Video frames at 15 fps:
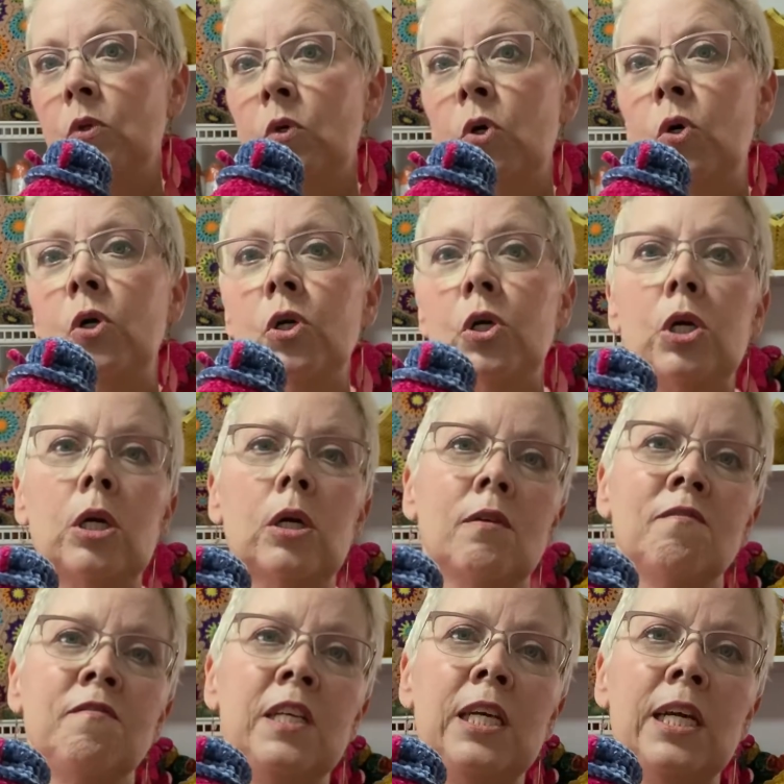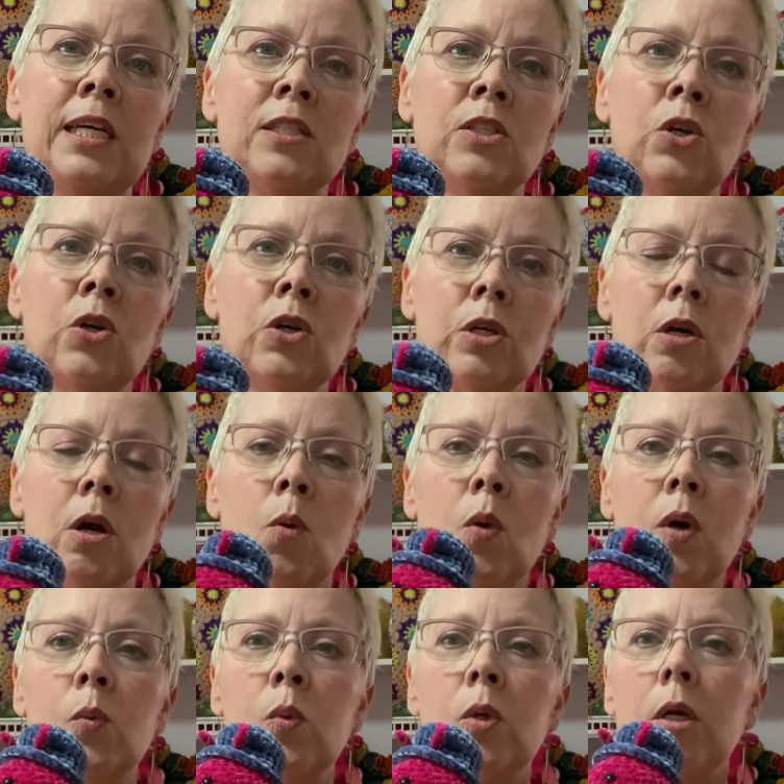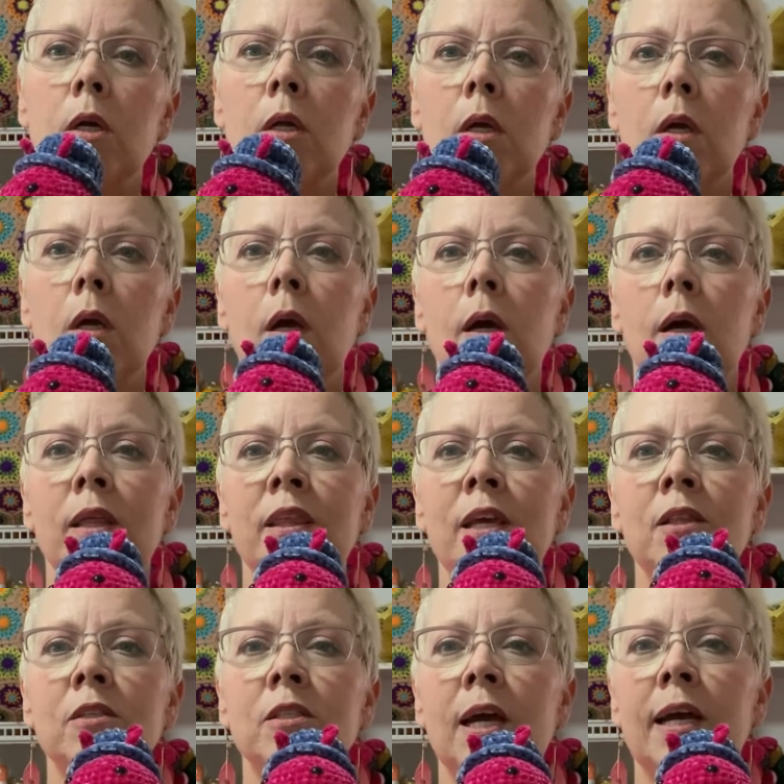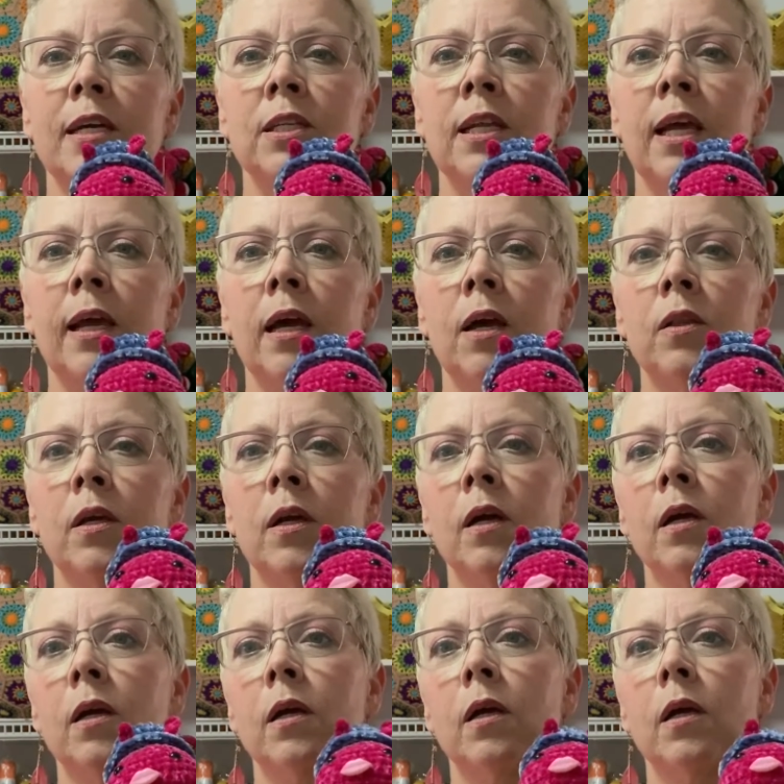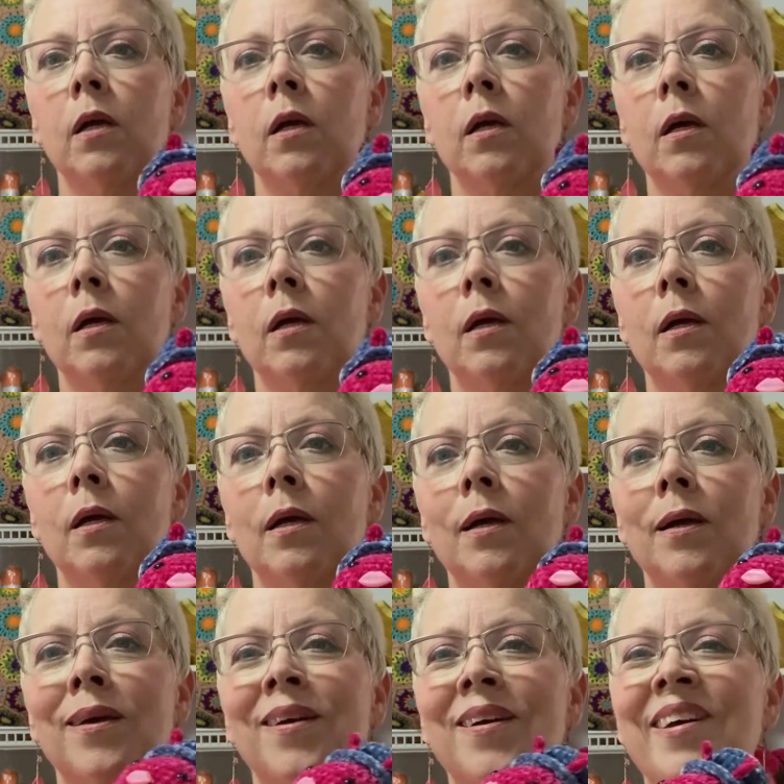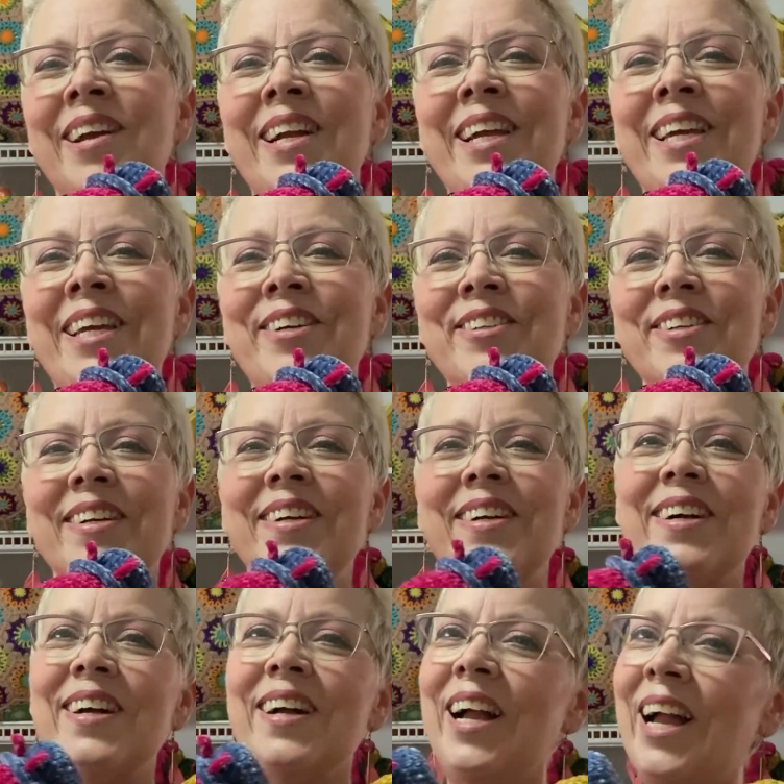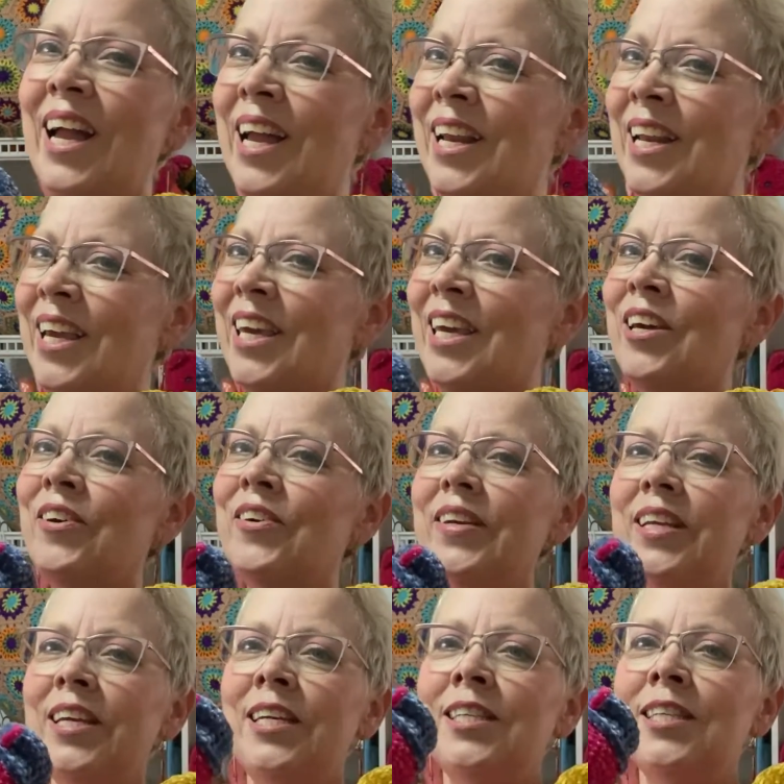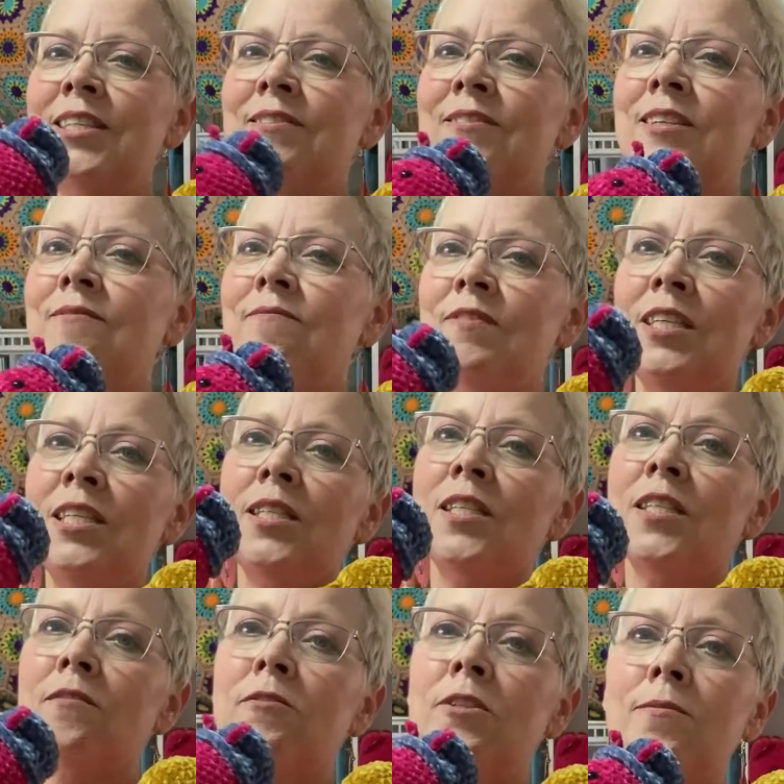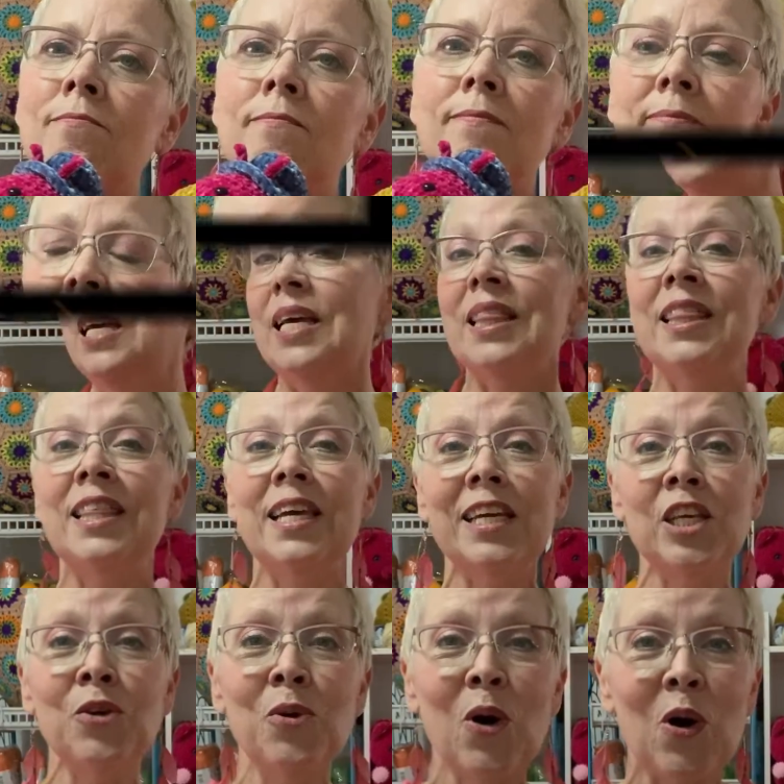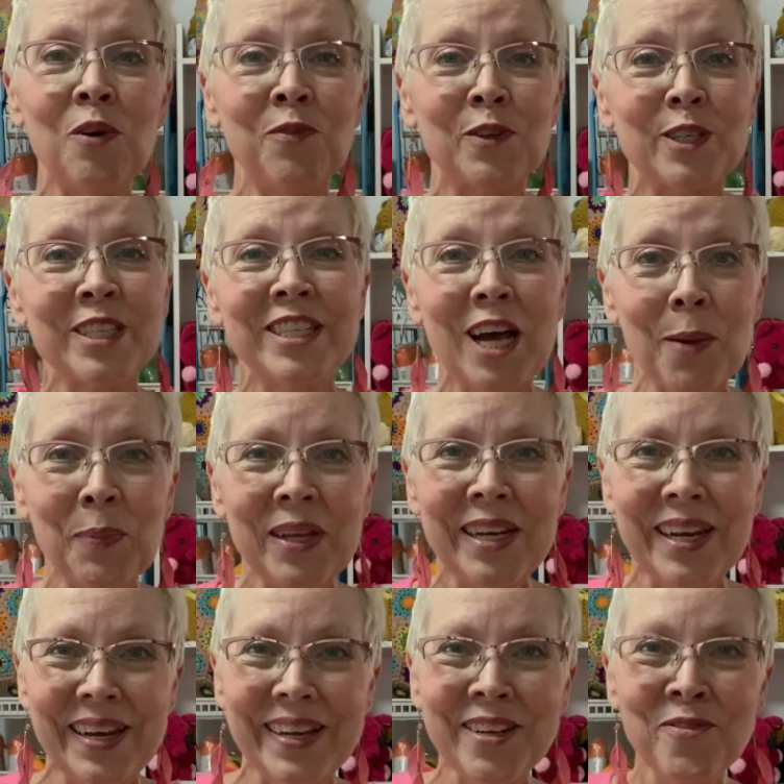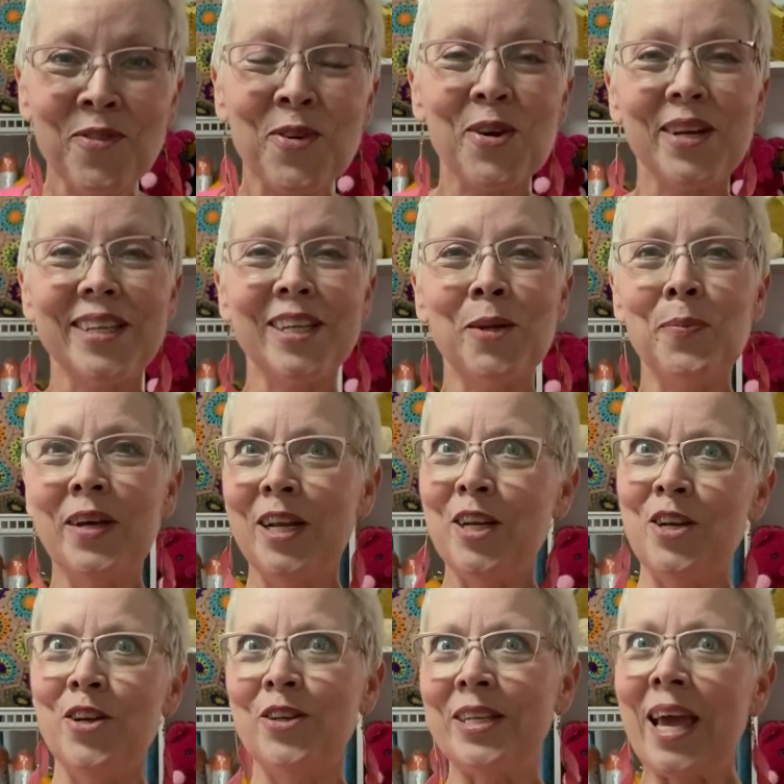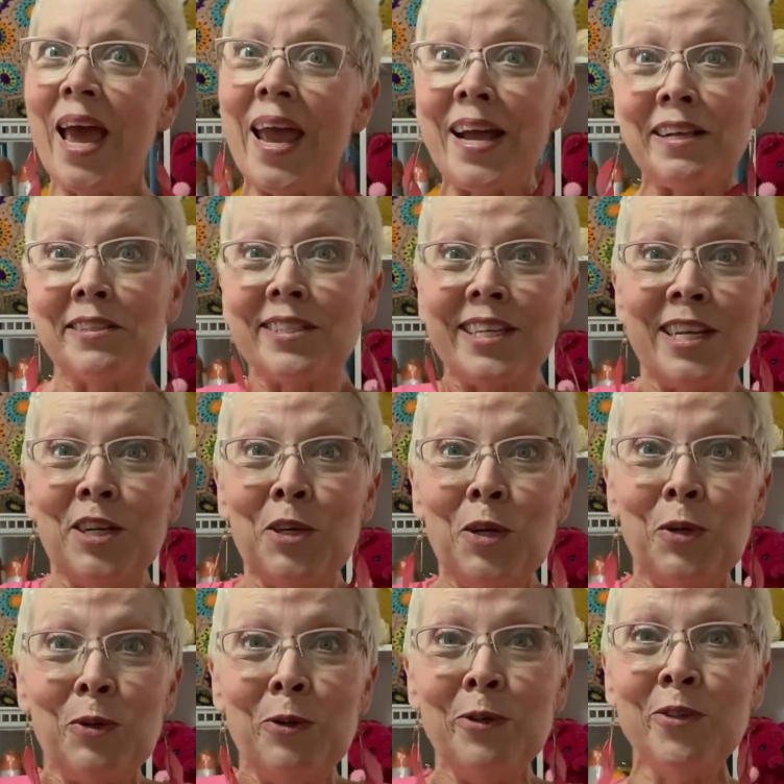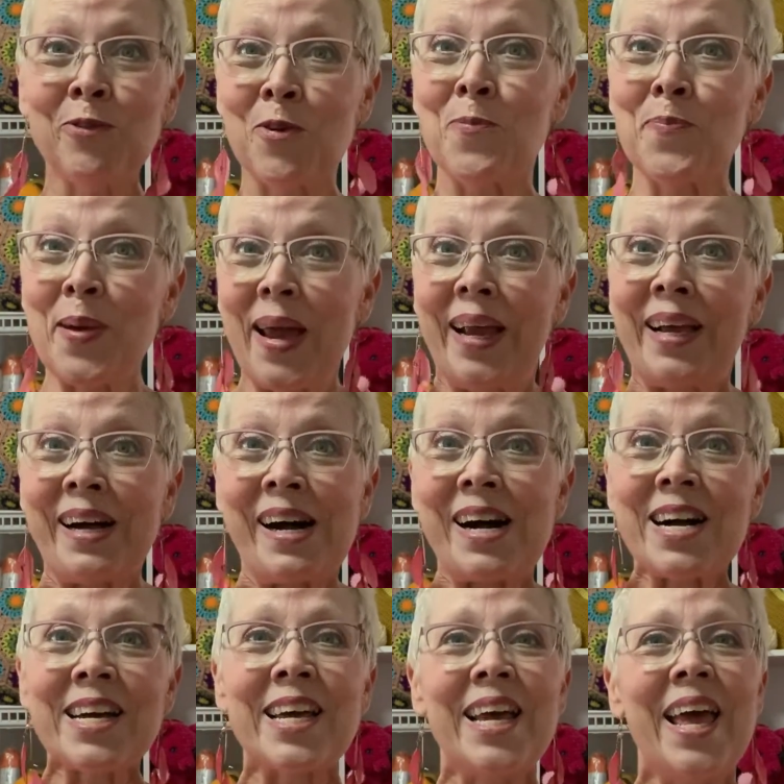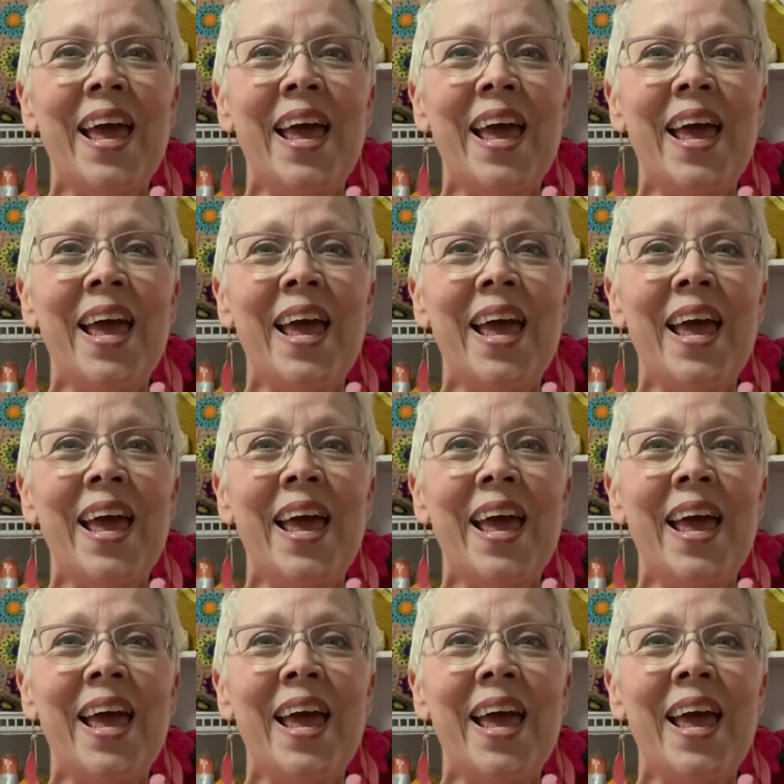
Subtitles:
Hooker vs hooker, all one word. I think there's a hashtag out there. Very cute. Very cute. It's warm. Thank you all for stopping in for a little bit of KLC news from Bangkok.